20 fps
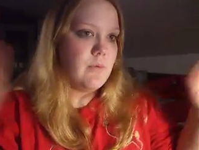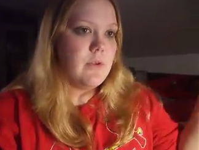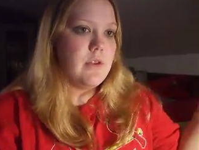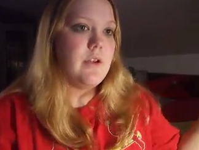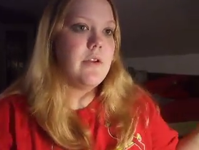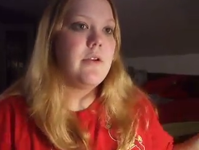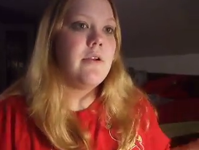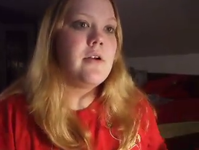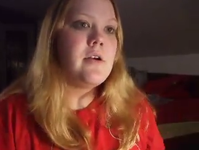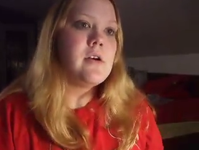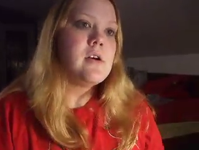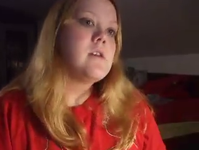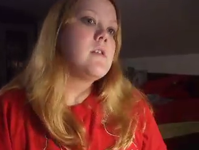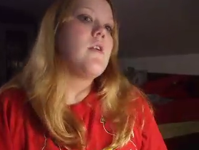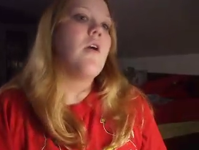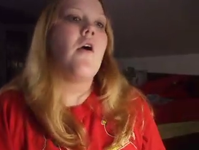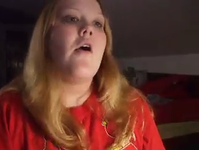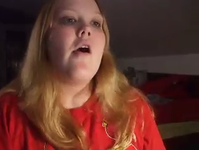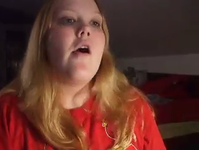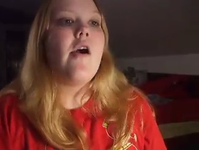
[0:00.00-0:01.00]
with it.
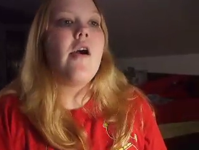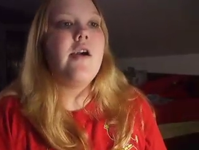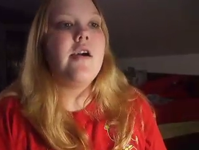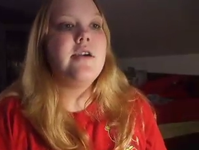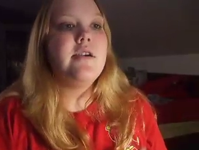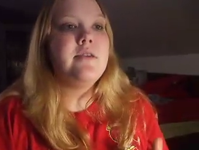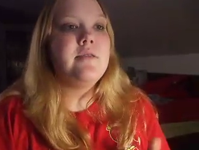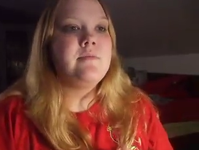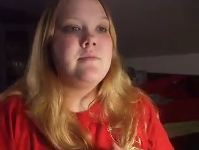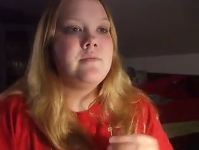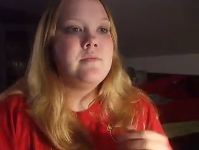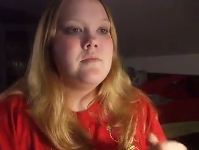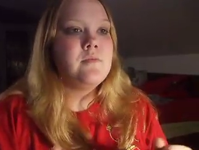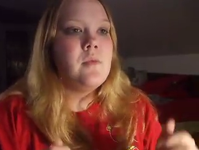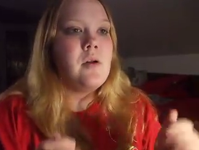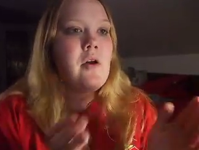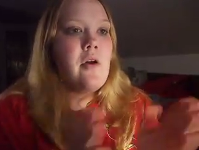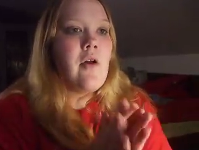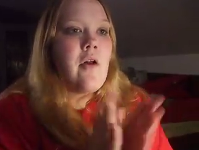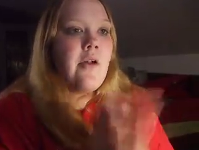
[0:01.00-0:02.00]
Um,
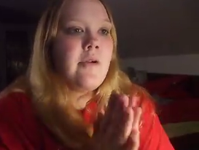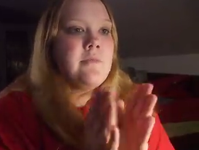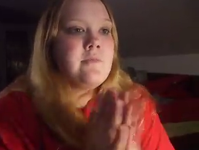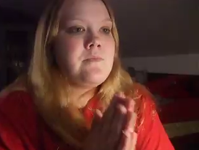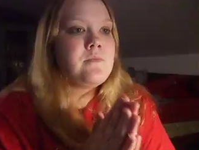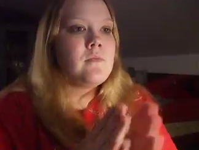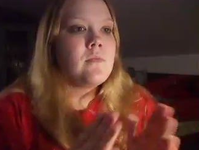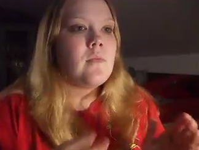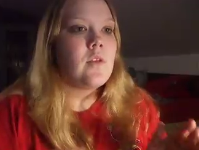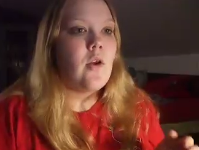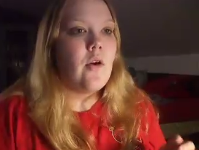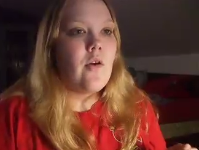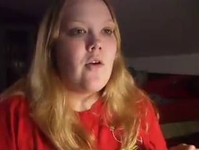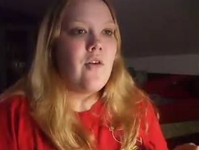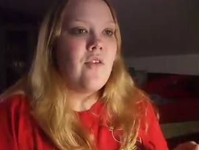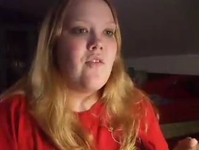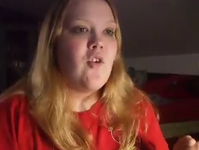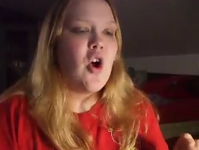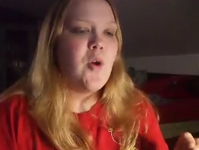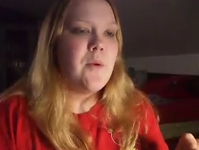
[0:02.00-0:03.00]

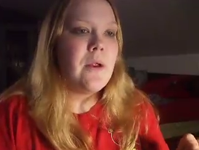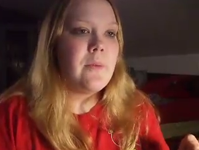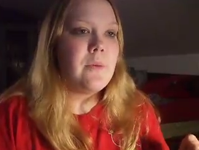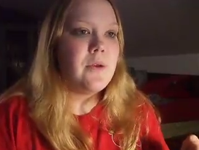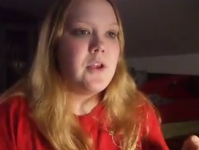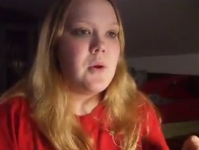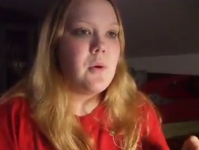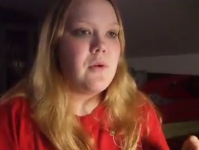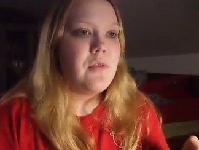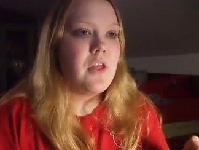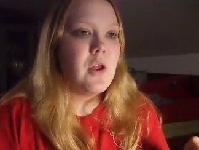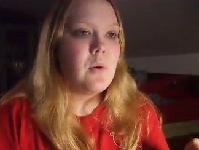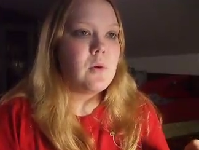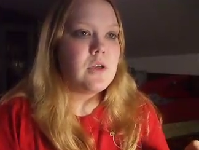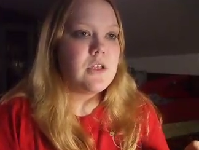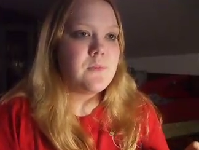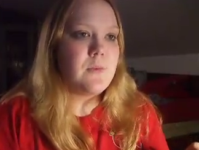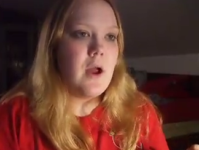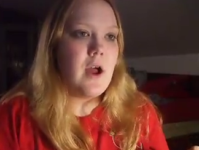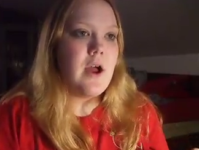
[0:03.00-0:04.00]
four people you would think
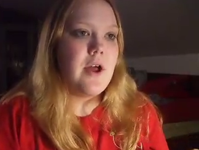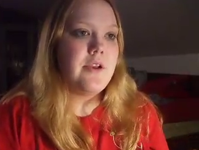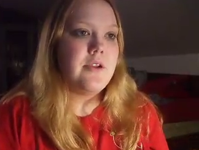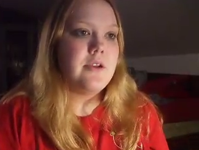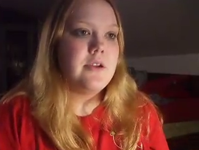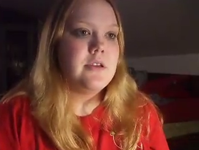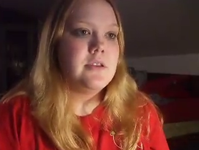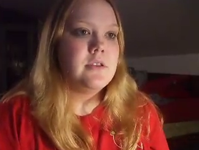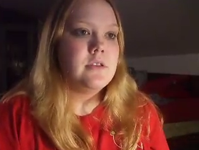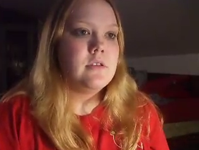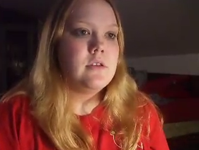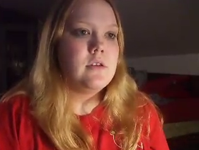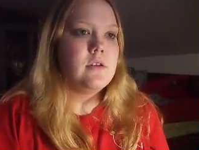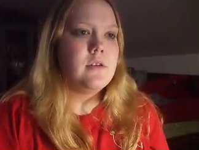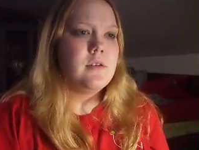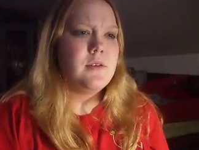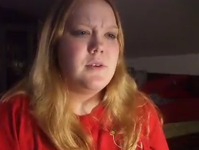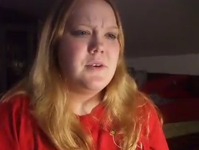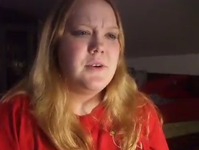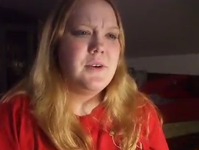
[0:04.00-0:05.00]
respond.
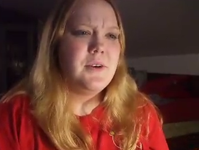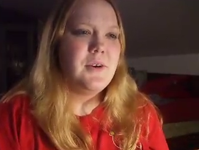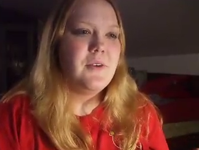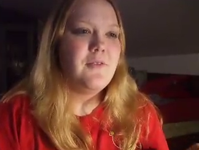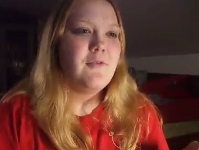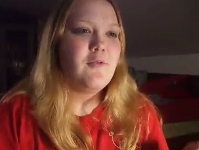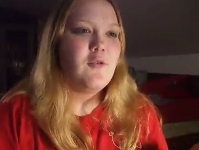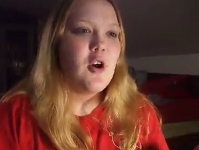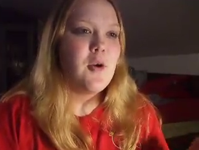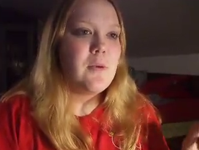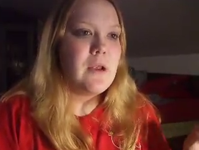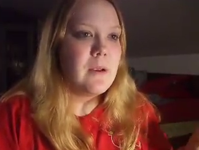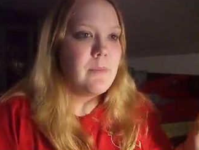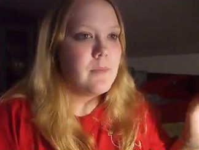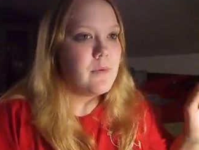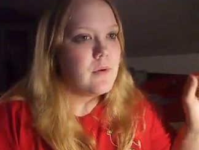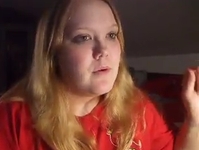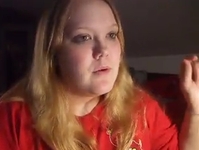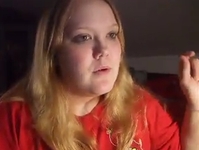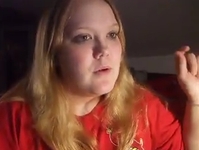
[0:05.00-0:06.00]
Four
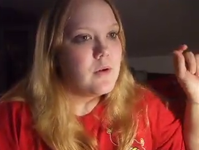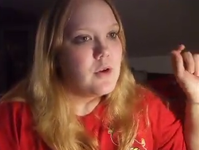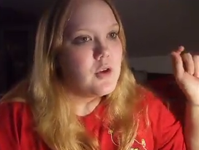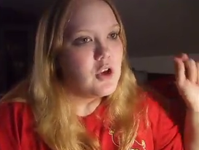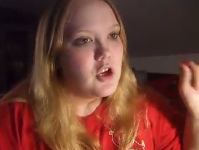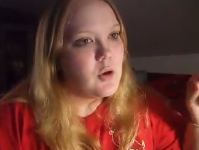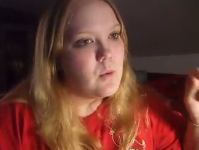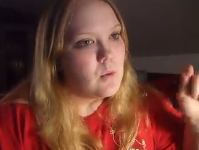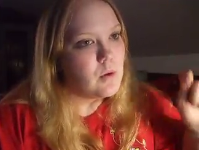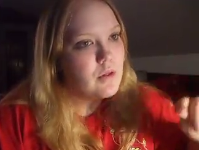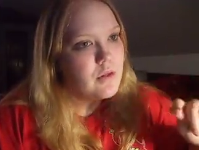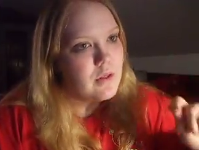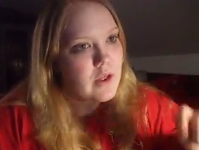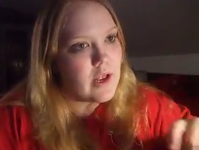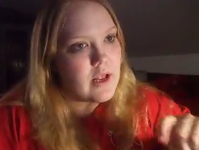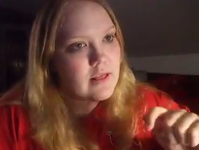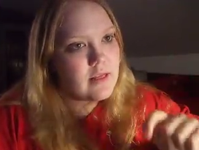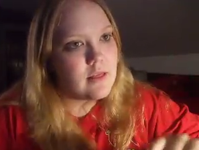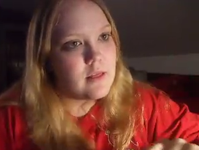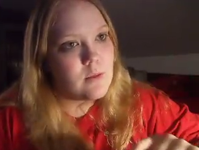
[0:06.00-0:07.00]
people you will
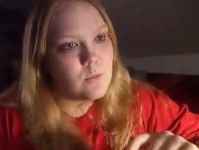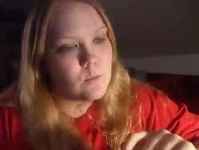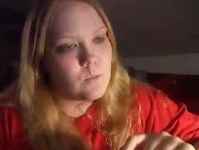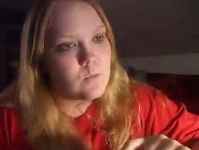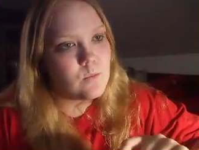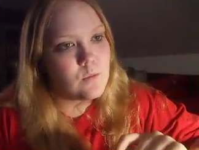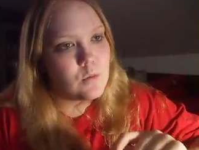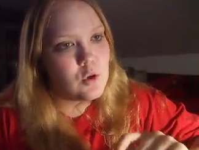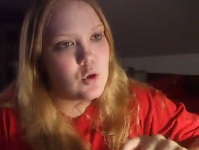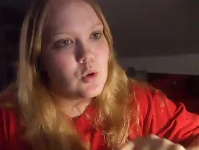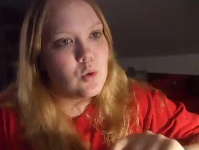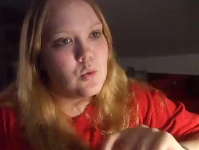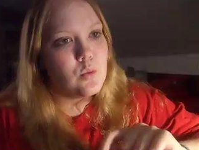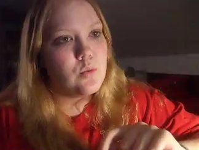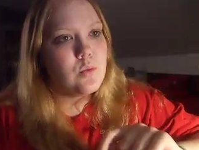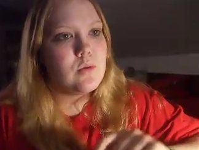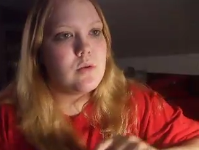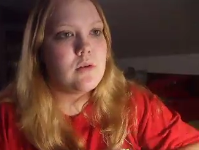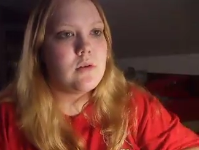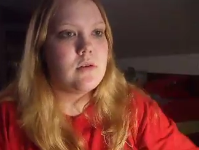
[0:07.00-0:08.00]
think who...
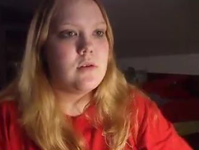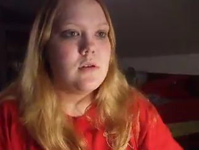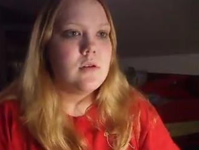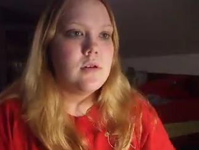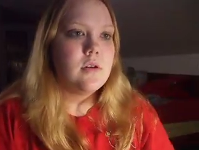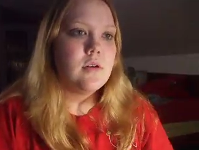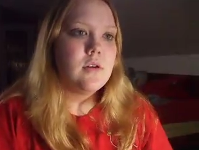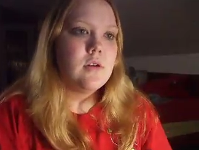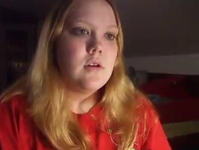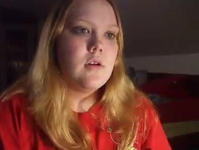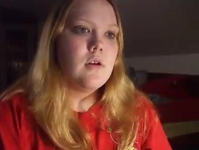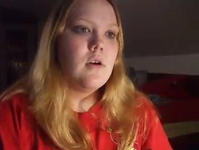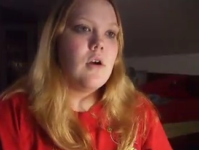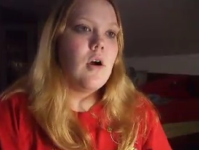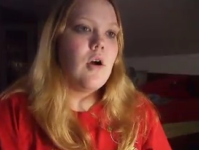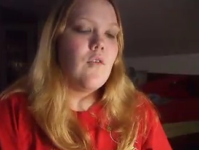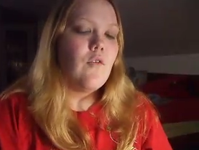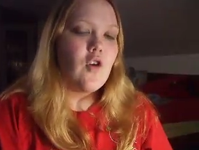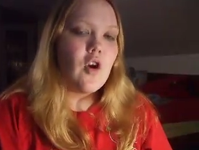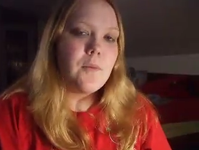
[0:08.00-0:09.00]

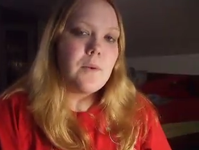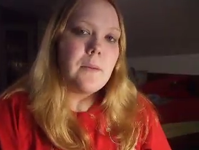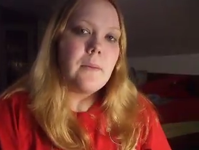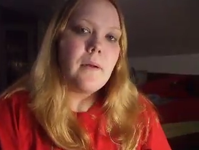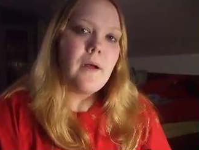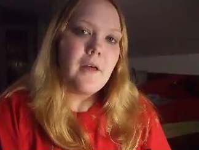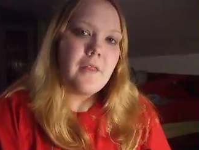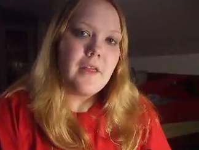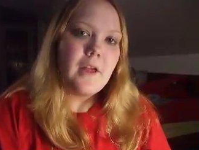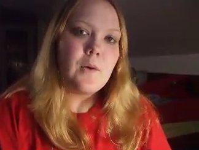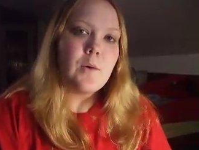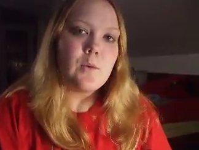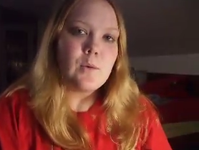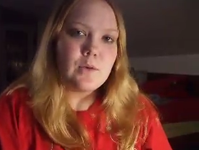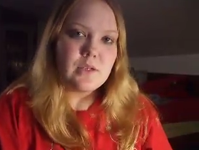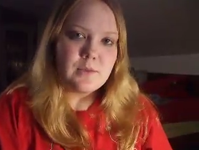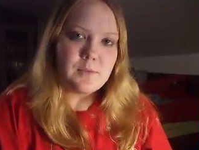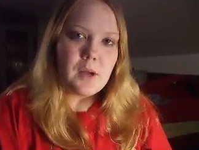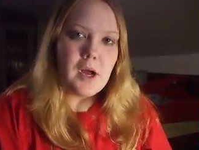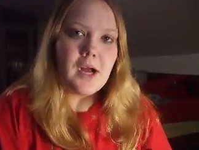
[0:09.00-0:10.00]
Four people I think will
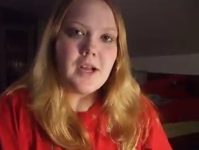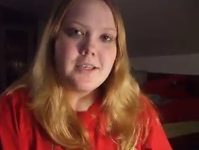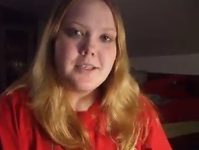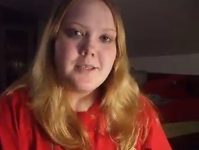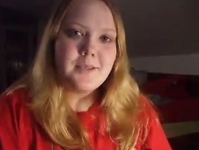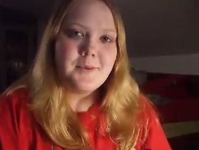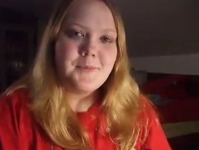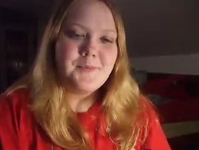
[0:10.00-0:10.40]
respond.